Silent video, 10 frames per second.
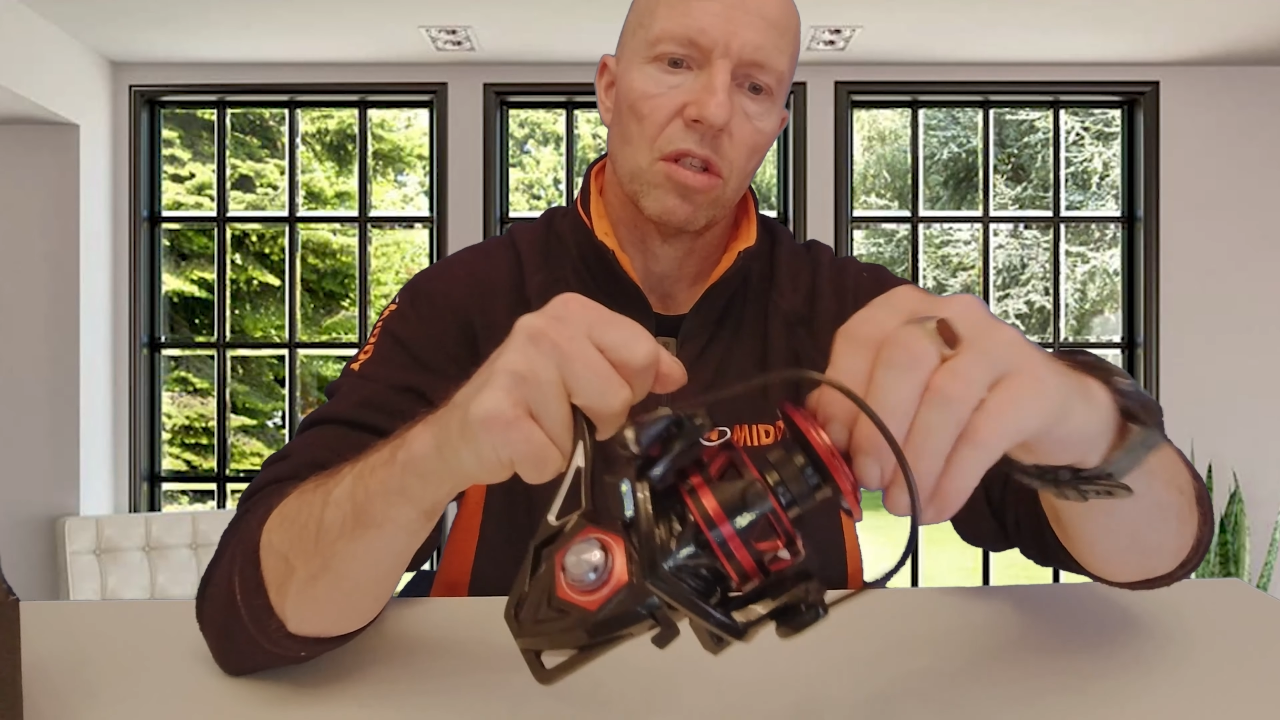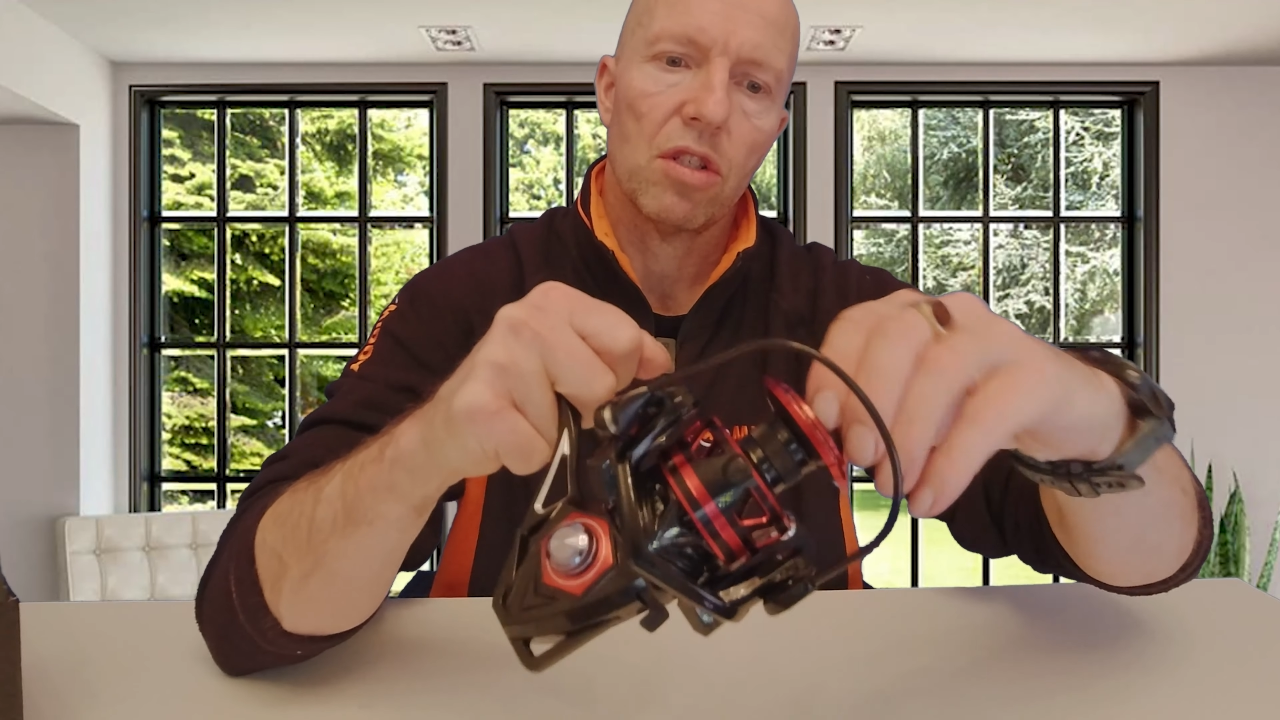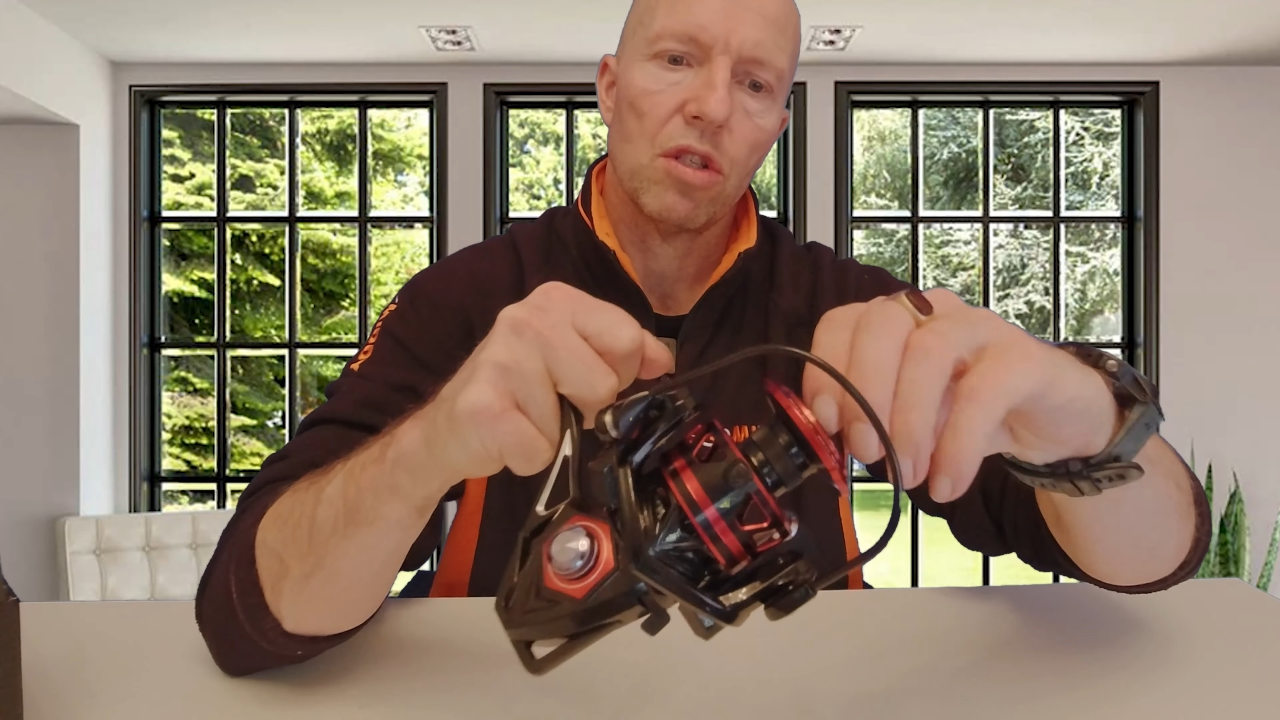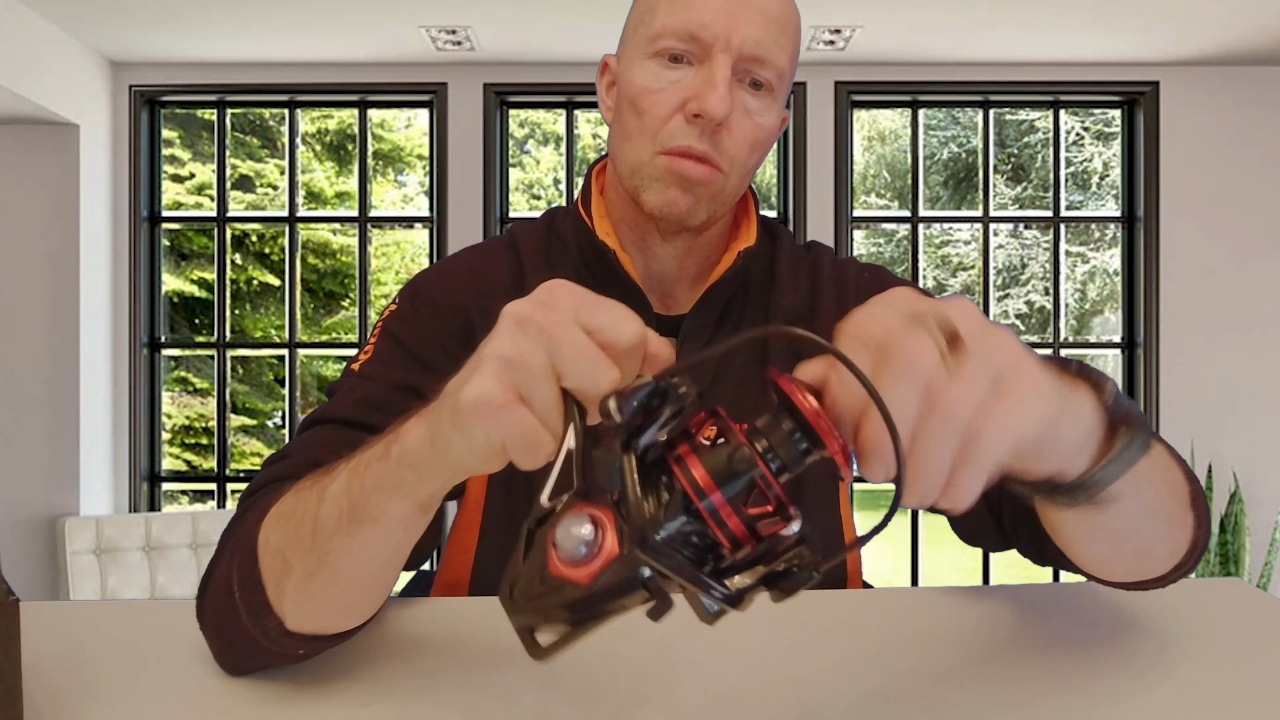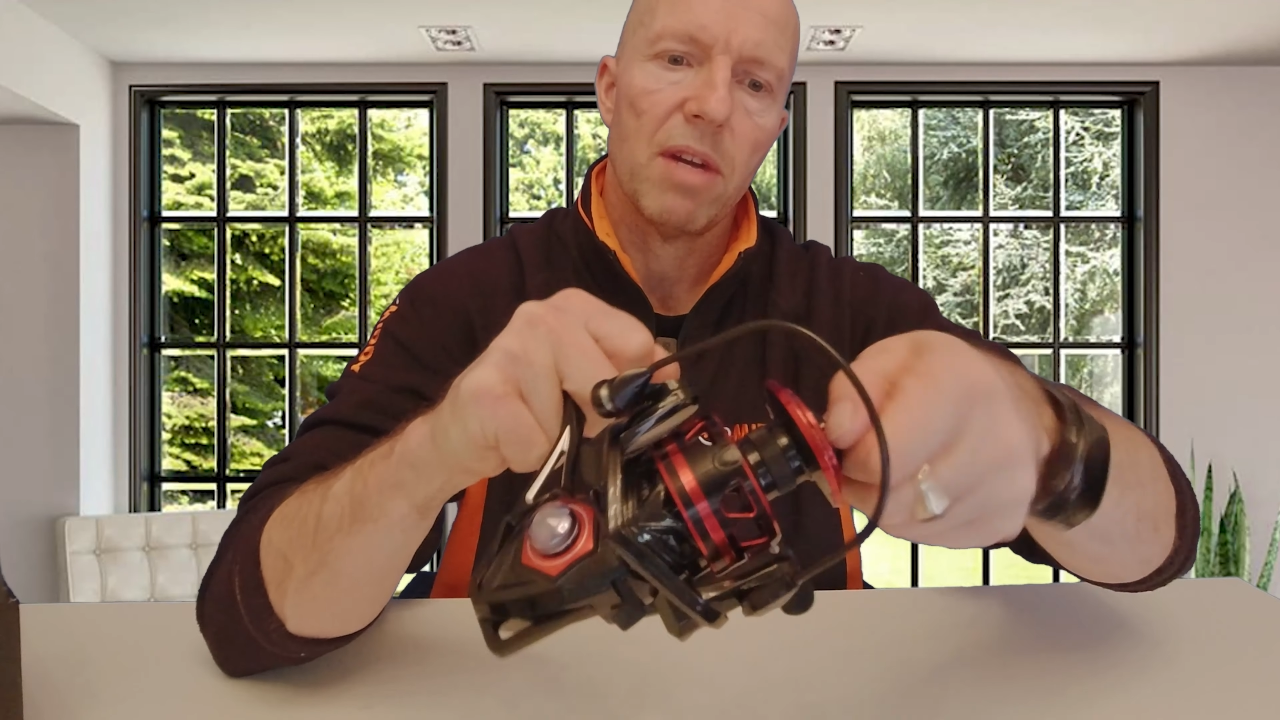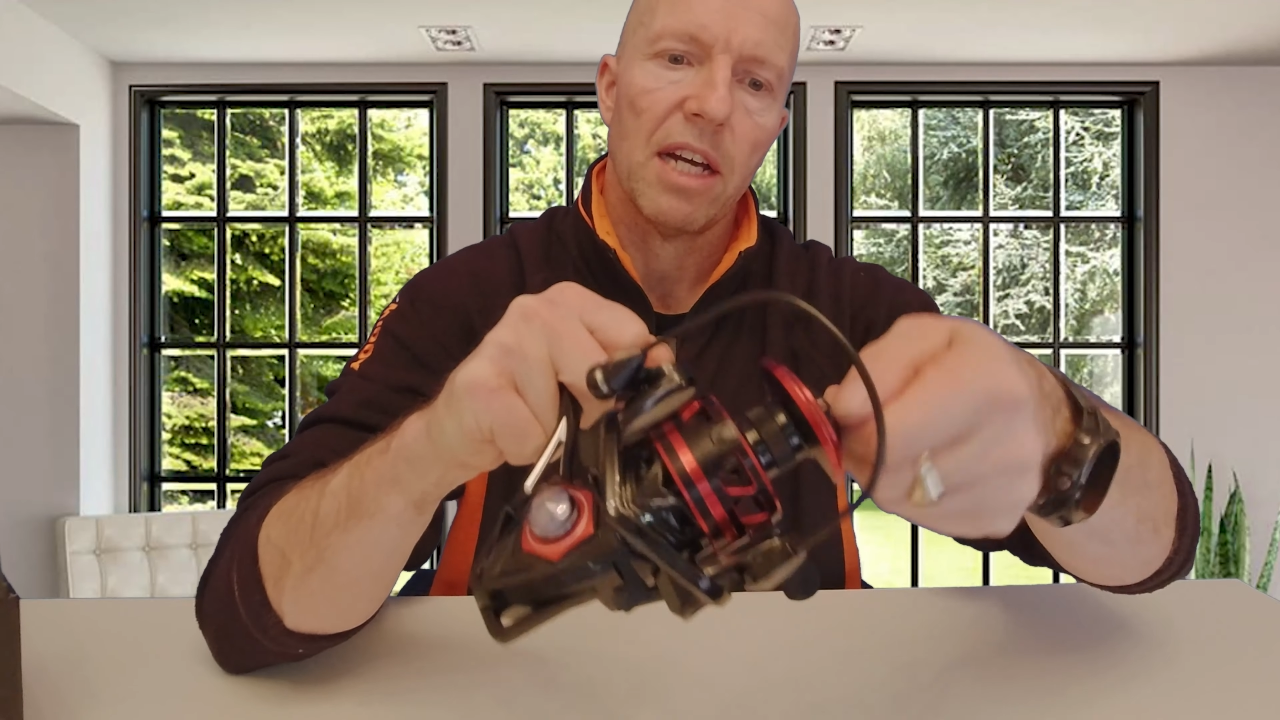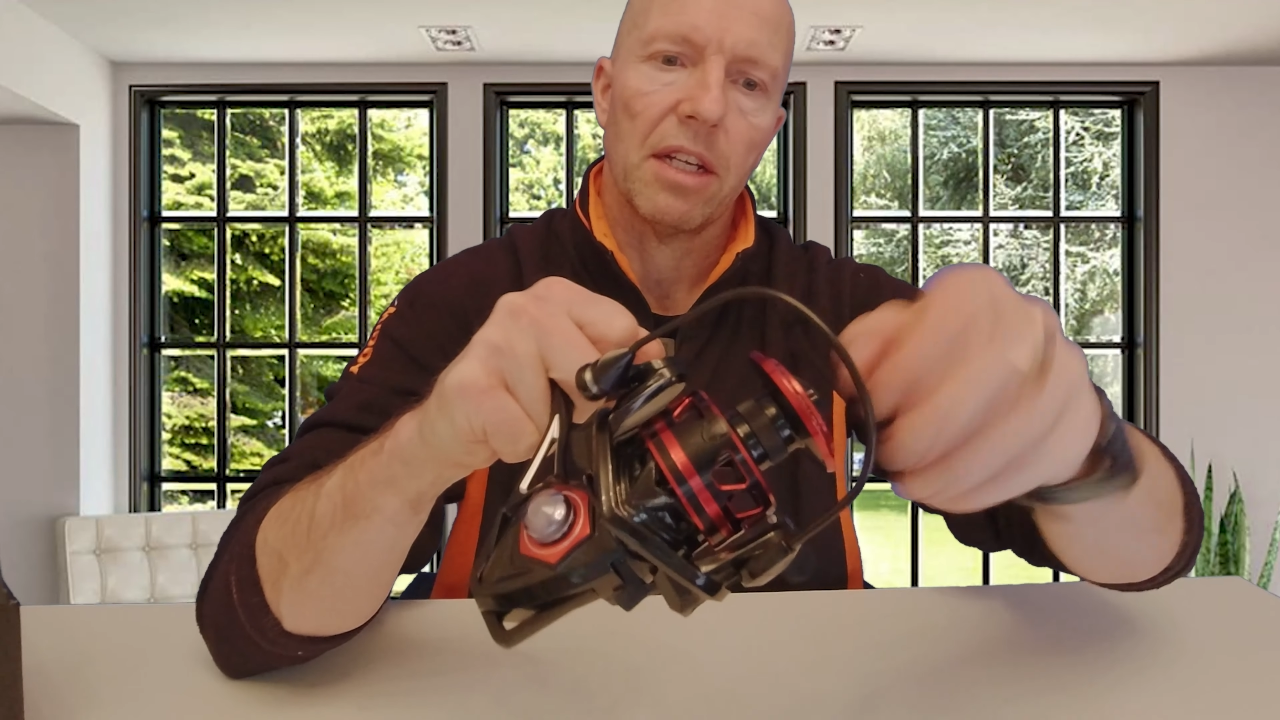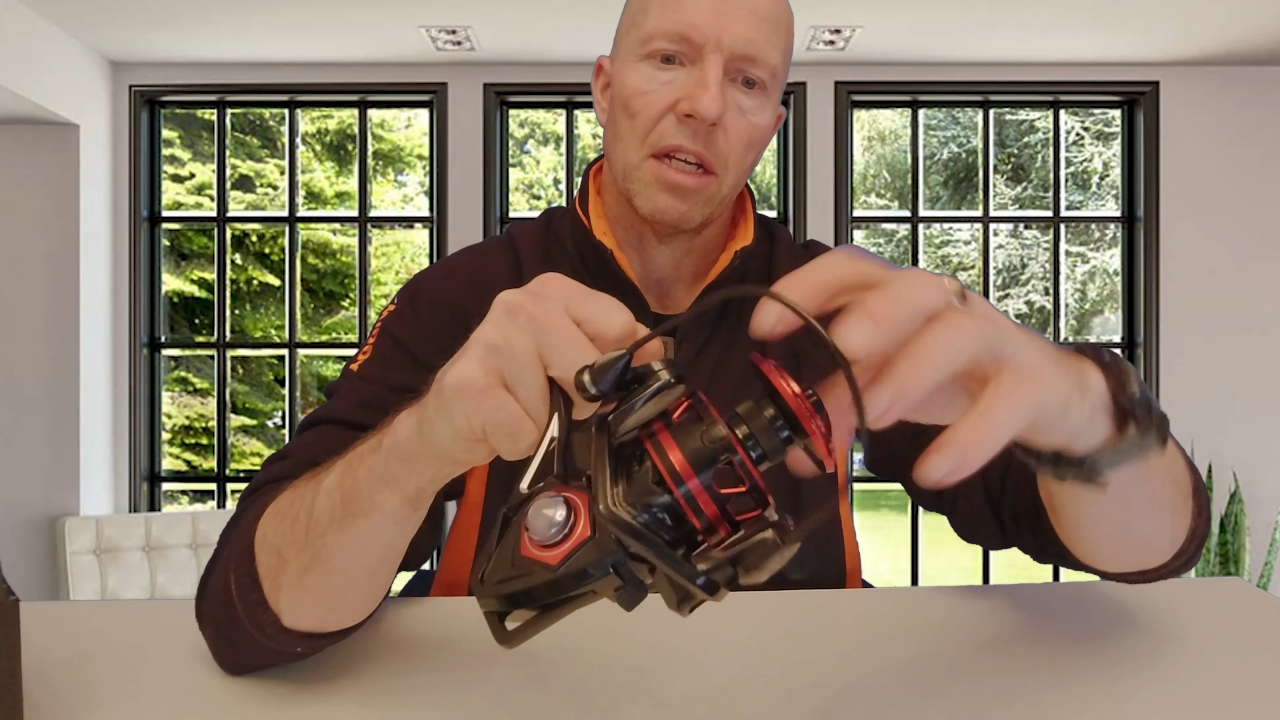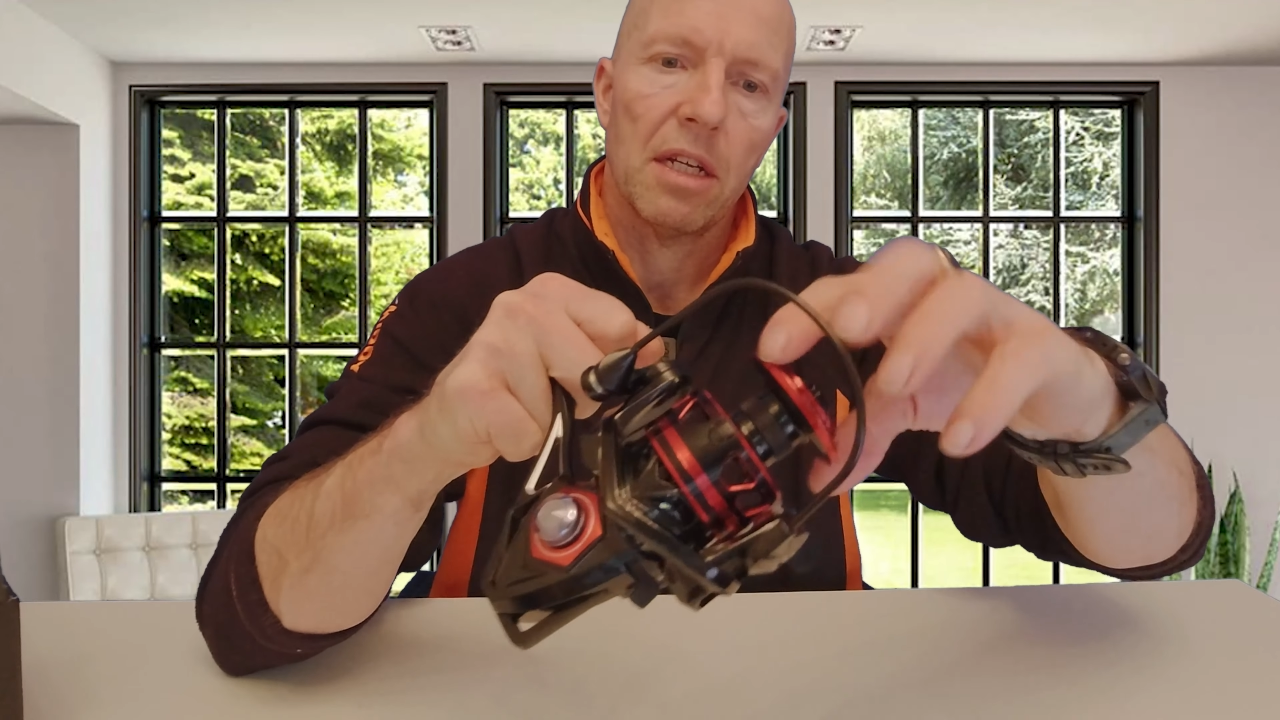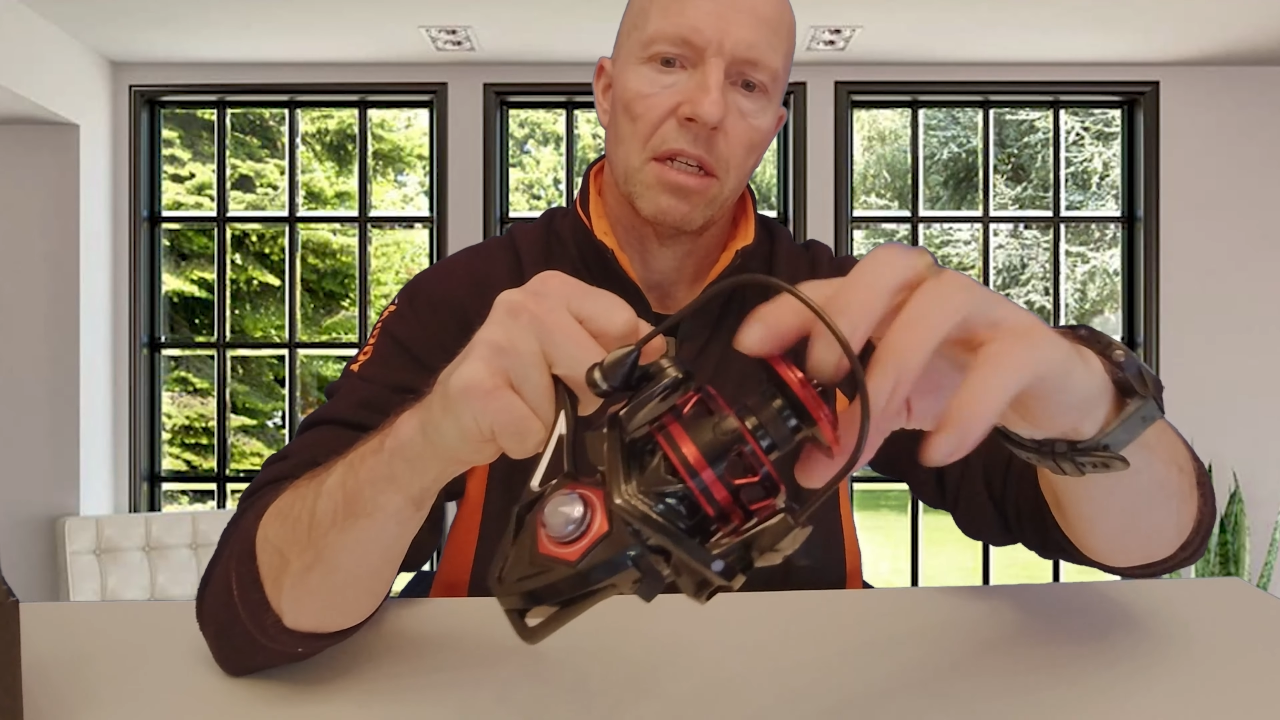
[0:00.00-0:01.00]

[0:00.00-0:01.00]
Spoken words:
too bad.